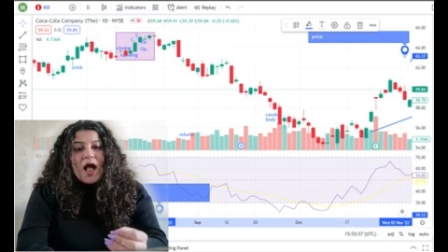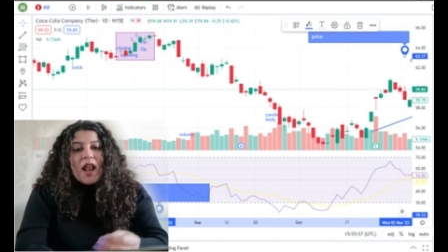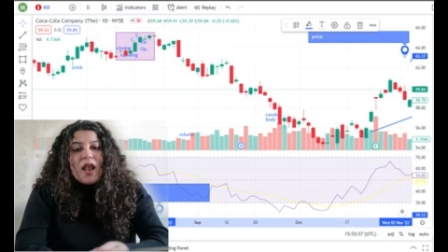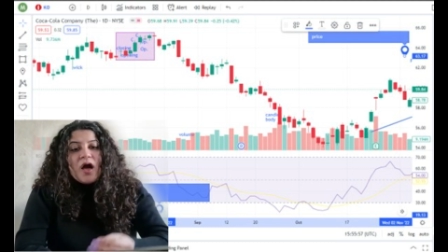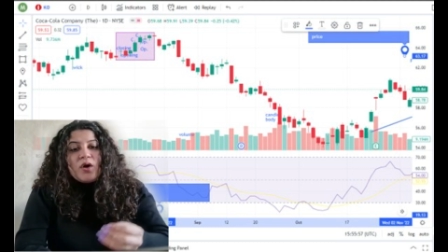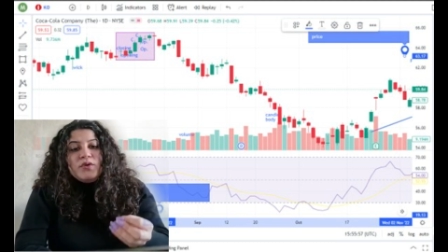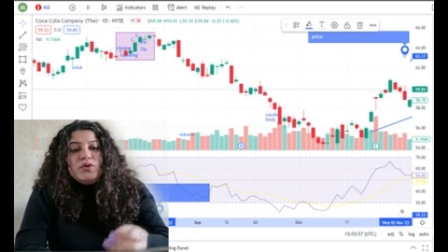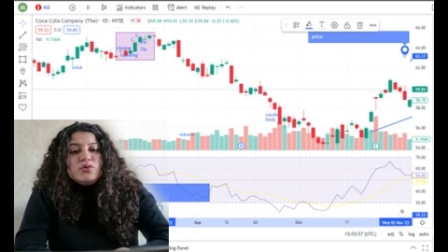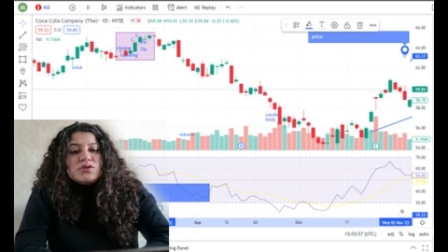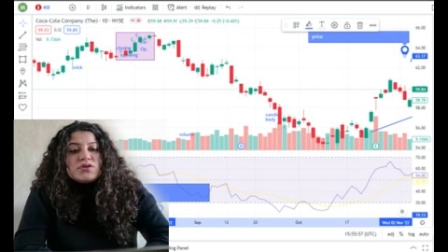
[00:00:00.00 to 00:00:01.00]
allow
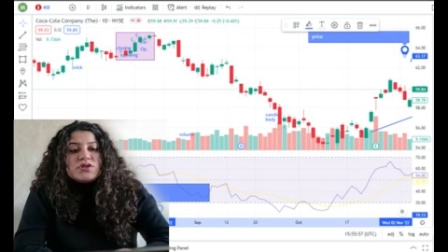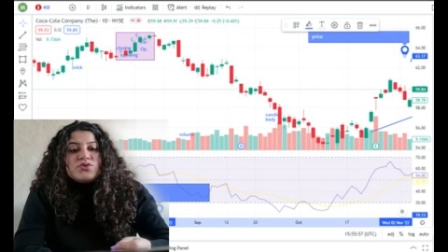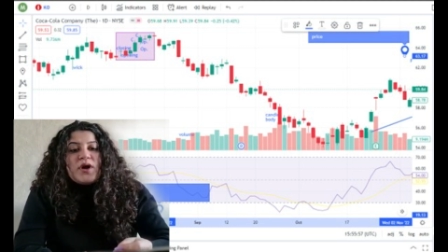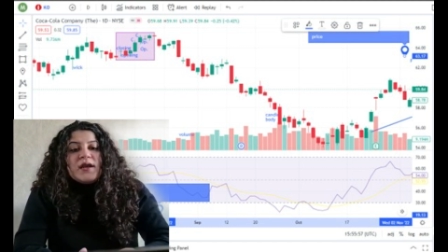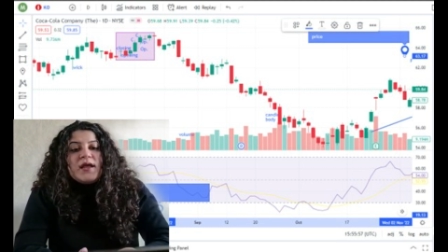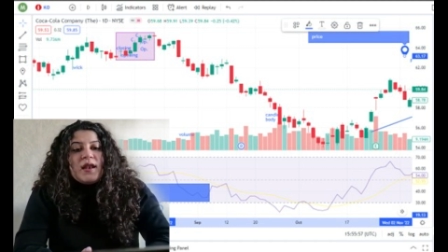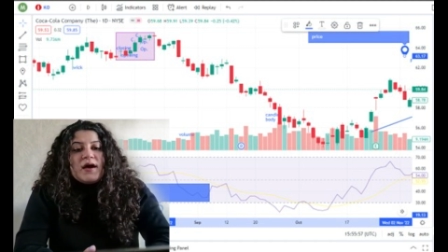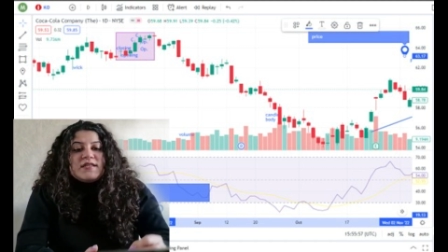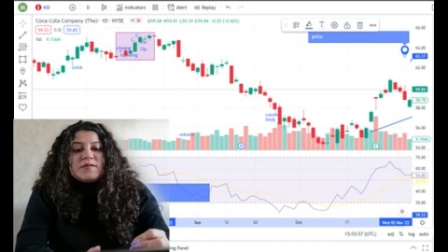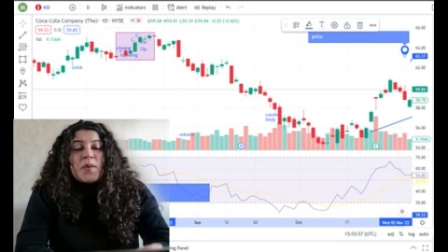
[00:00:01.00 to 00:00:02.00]
users to
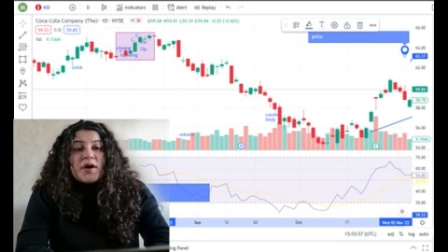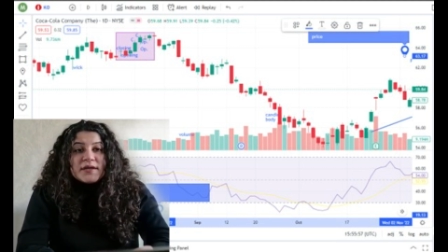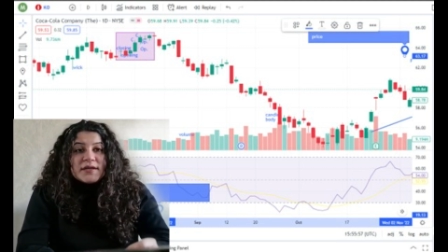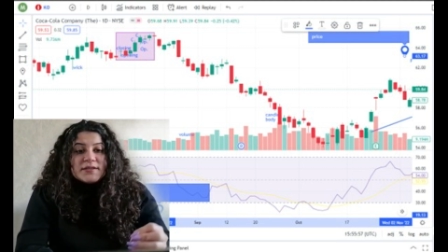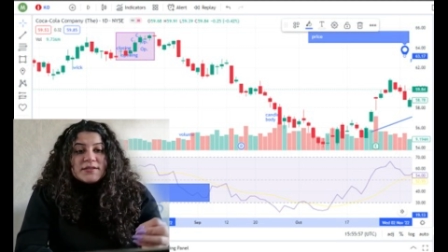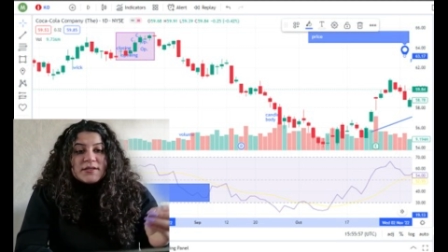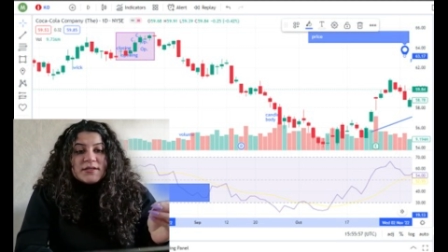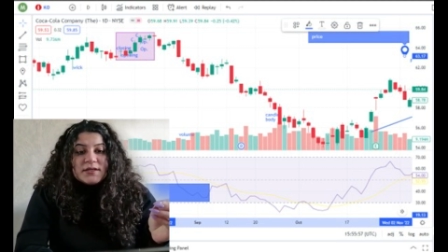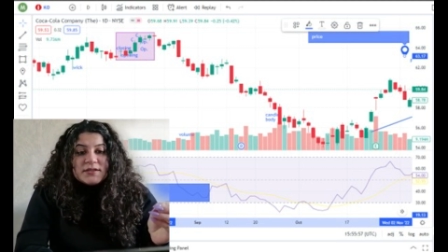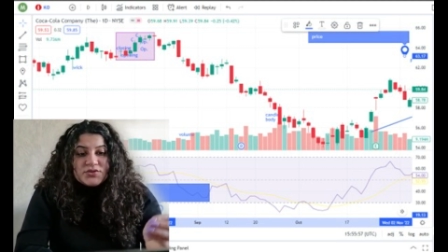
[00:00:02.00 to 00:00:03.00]
analyze market
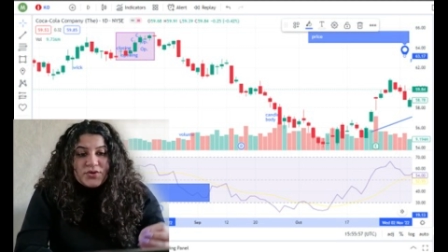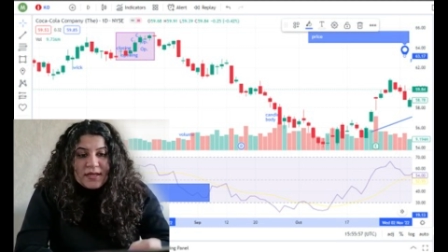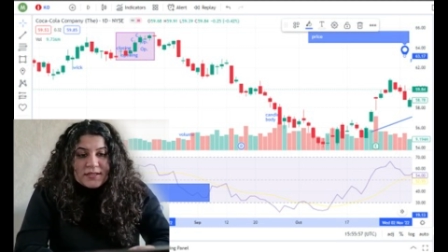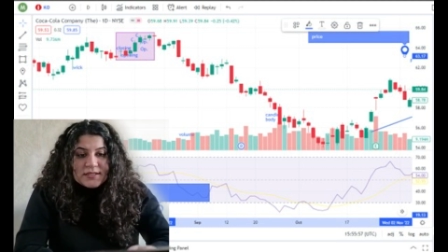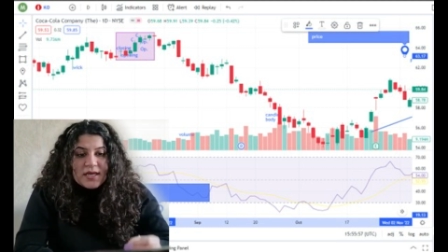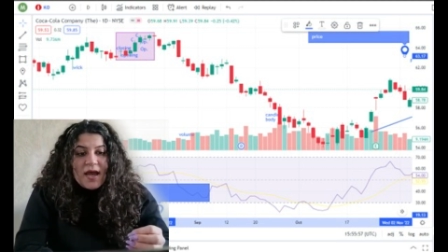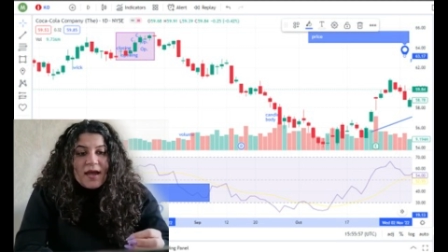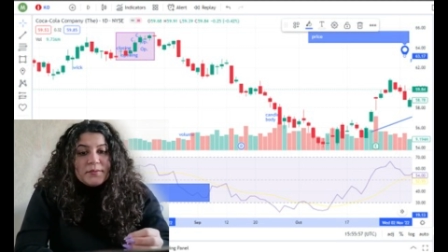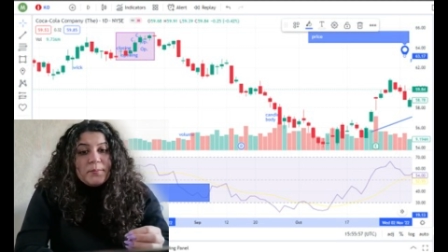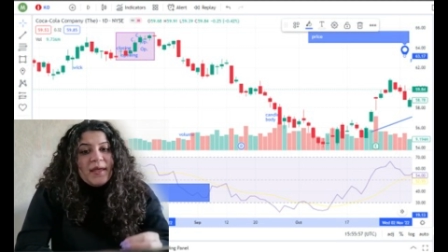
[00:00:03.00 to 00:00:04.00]
trends
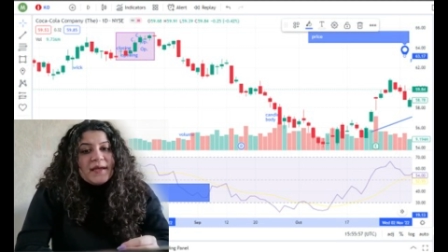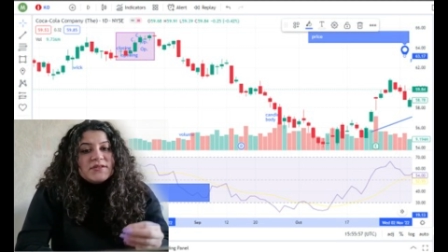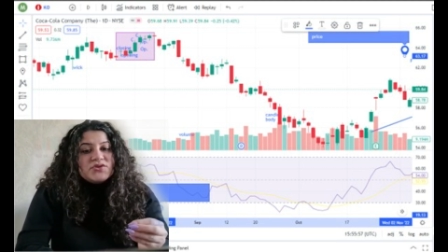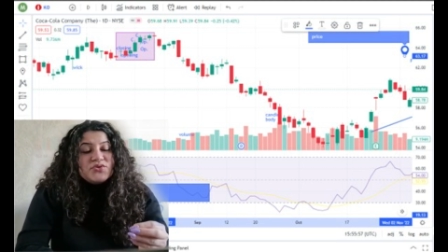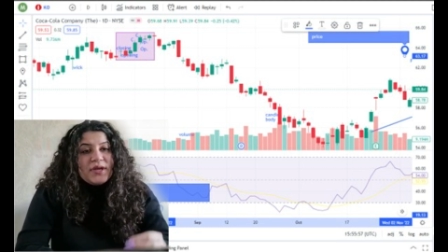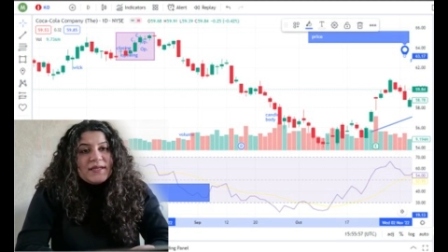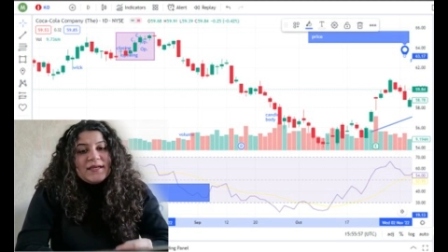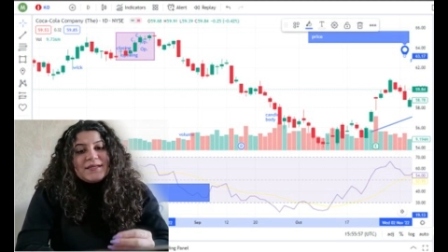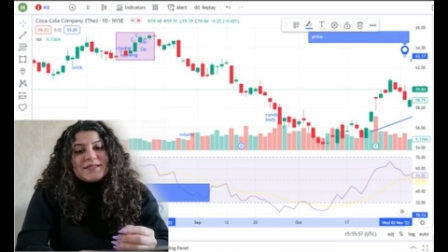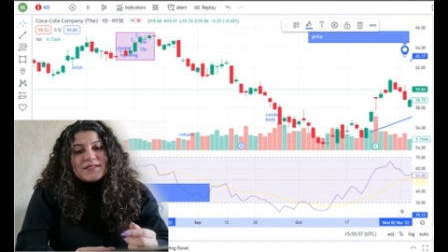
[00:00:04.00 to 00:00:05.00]
and make
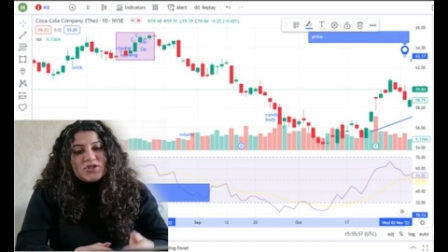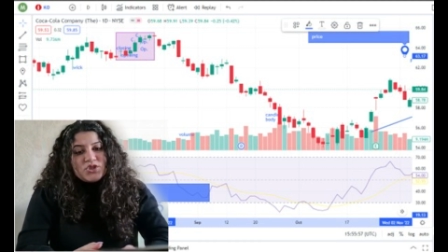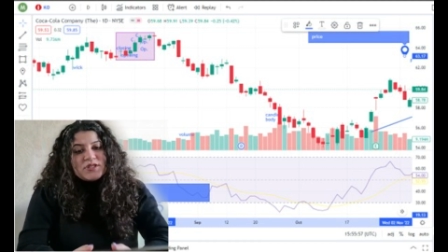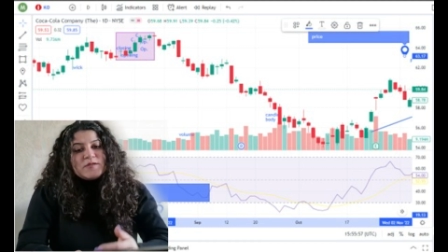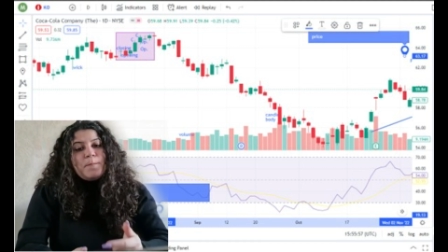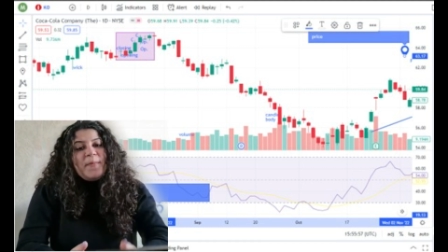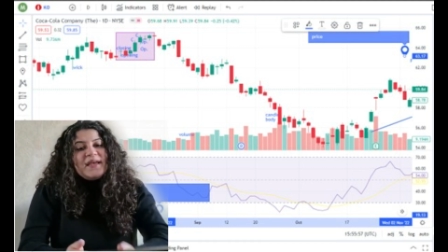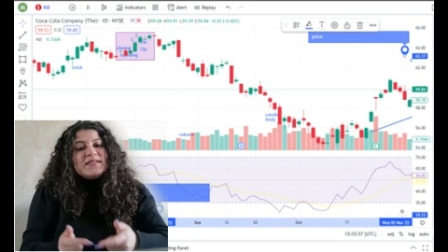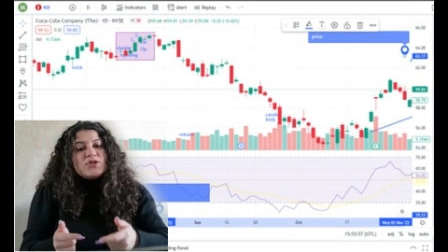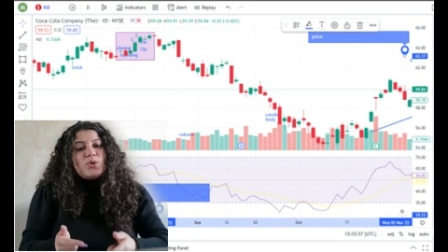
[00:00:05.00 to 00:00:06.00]
trading decisions
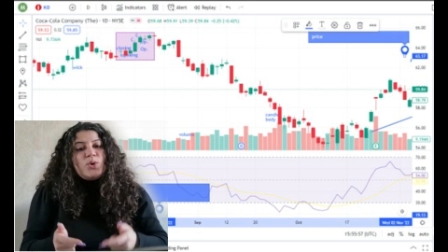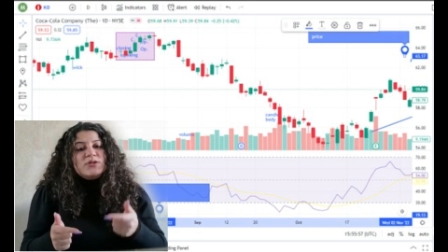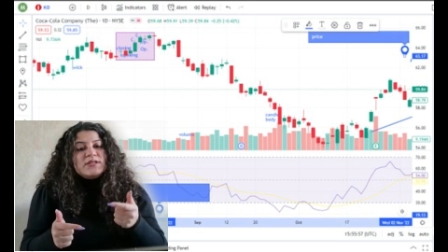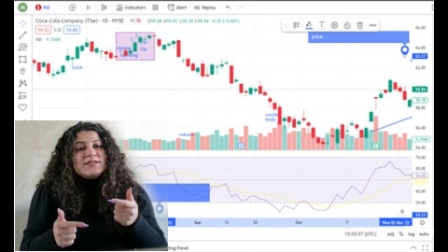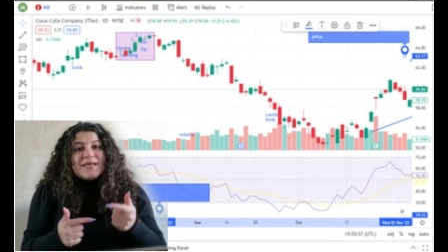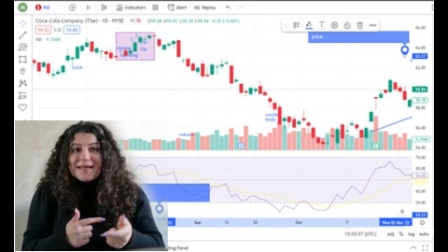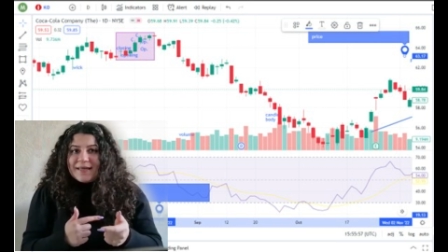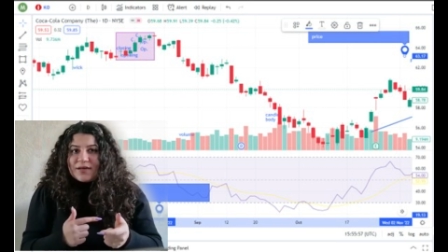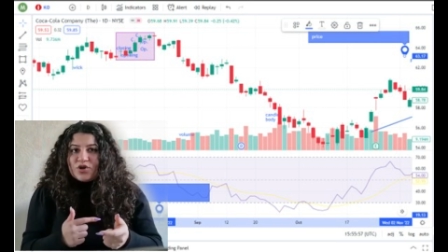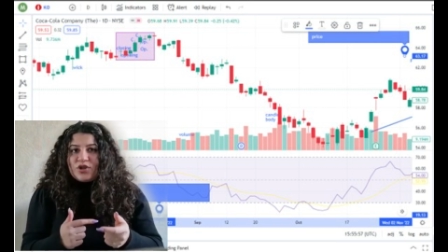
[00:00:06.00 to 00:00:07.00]
based on
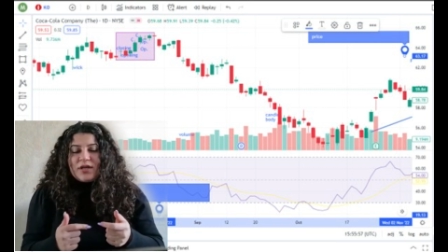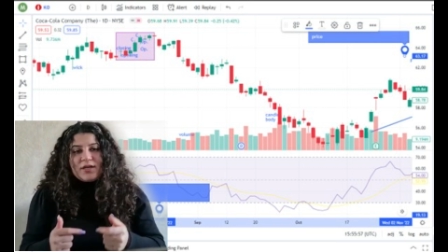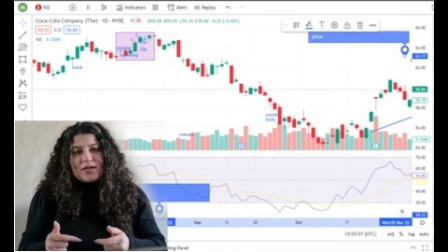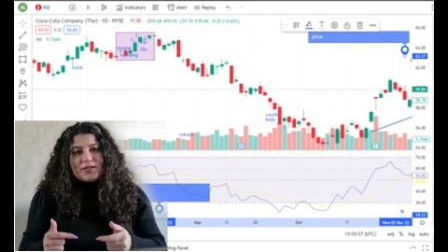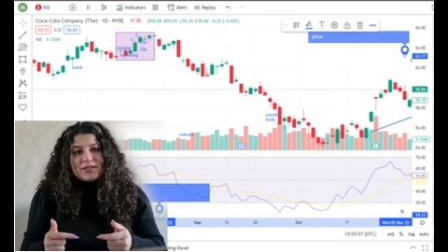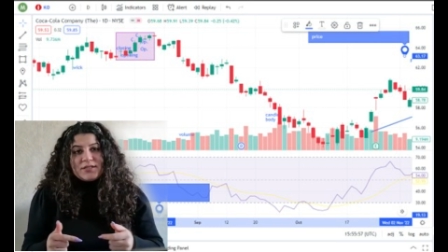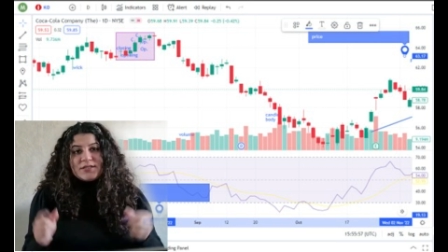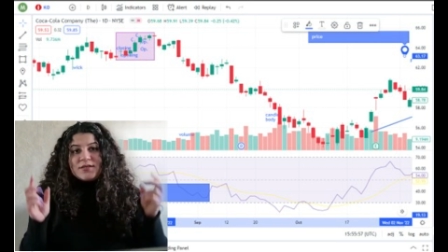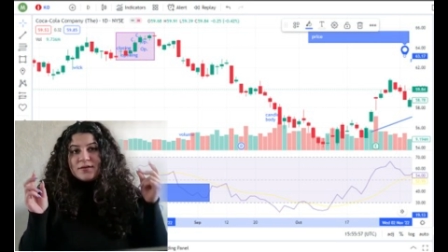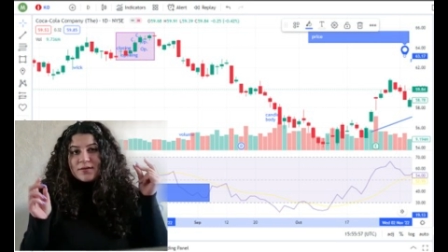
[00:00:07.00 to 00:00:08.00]
technical analysis.